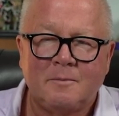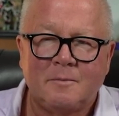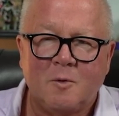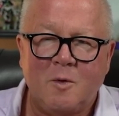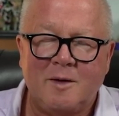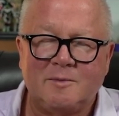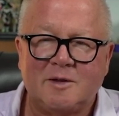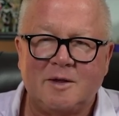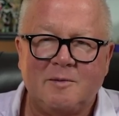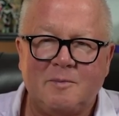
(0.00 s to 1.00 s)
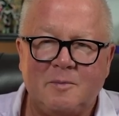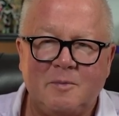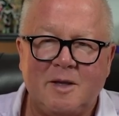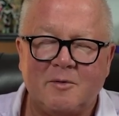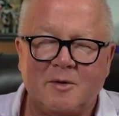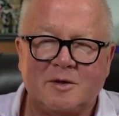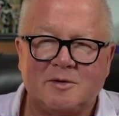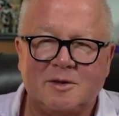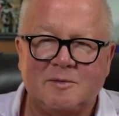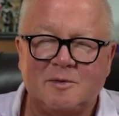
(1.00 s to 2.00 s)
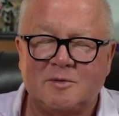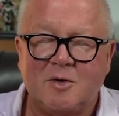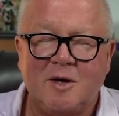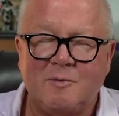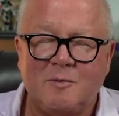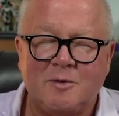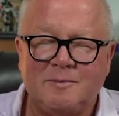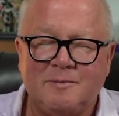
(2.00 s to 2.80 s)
One of them's going to get rid of your symptoms, or all of them will.